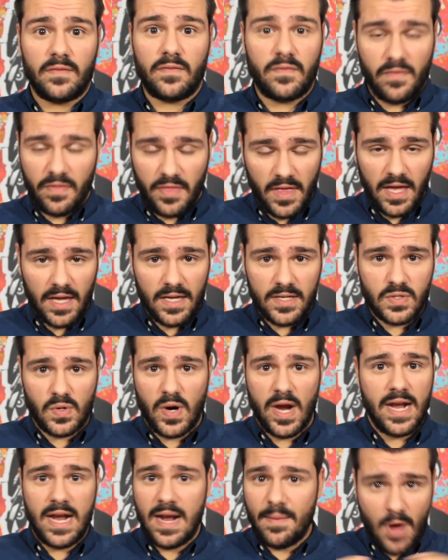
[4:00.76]
of things,
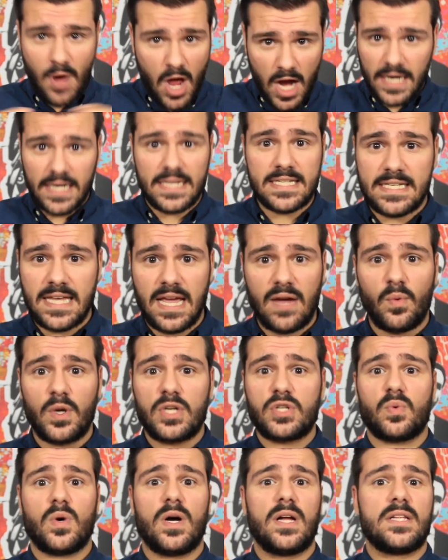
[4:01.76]
right? And I'm not going to say
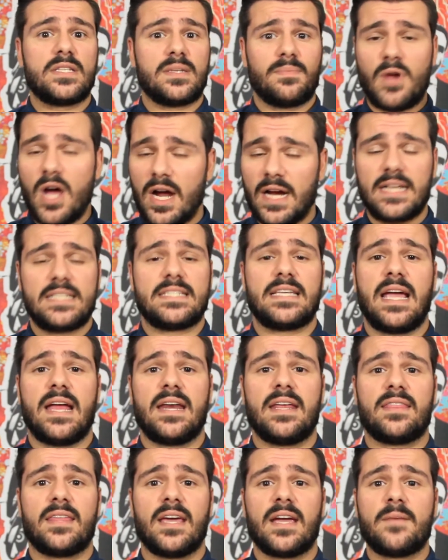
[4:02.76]
which ones. I'm not going to say
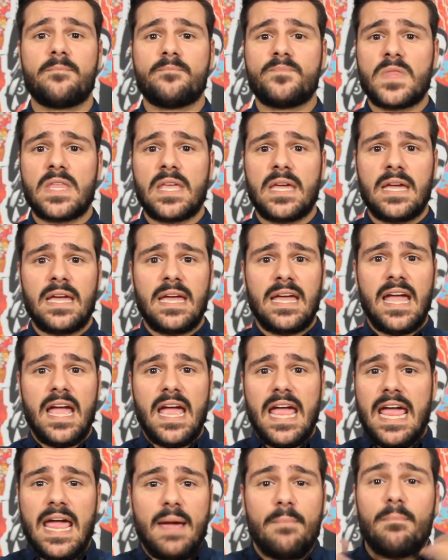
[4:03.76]
anything.
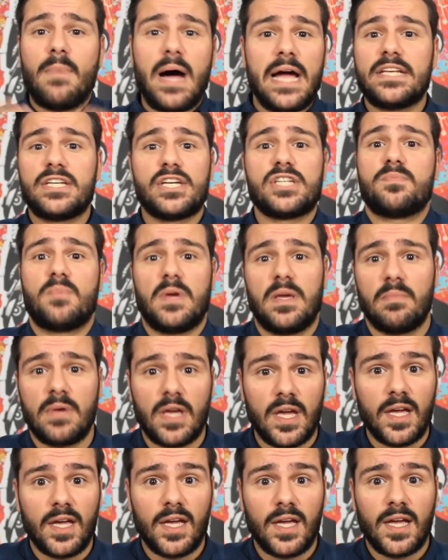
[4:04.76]
It might just be
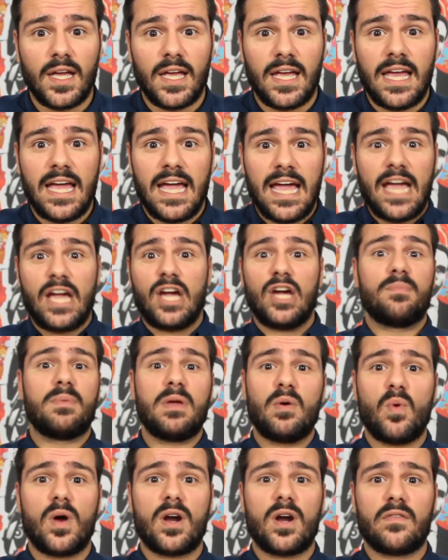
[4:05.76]
me. It could
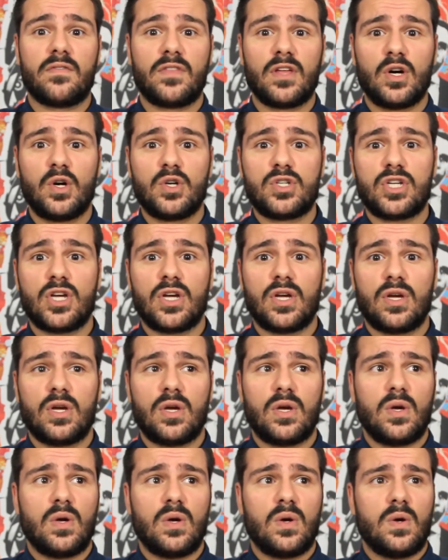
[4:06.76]
be one of those
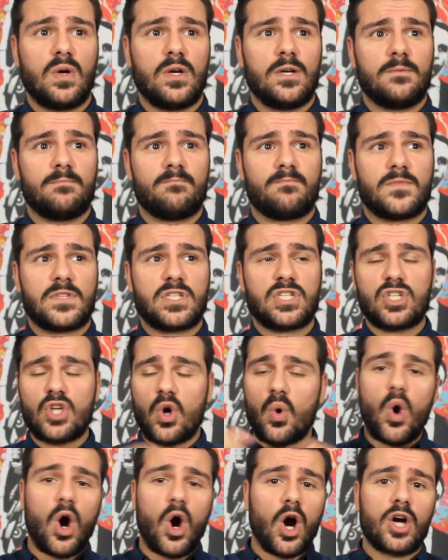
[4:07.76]

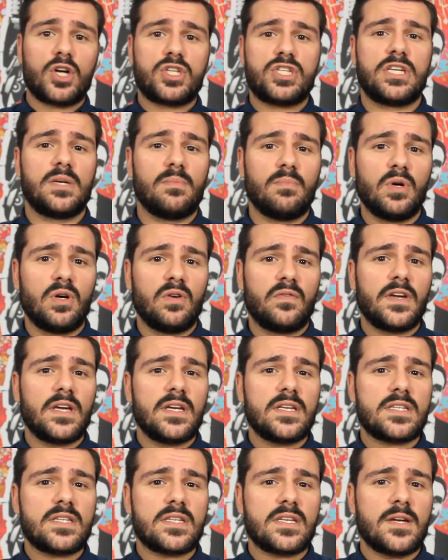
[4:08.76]
so artsy
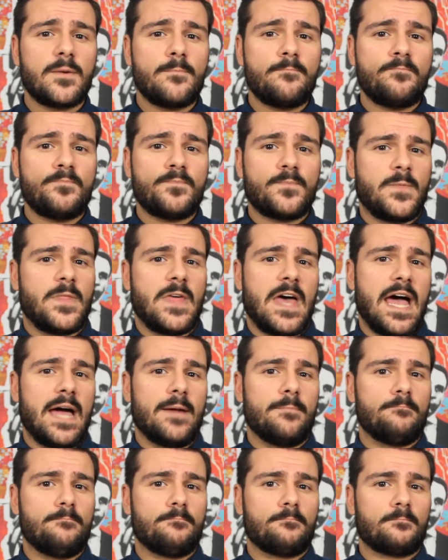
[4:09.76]
movies
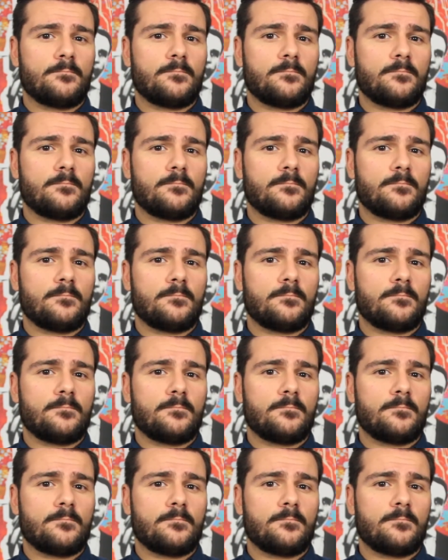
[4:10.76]
that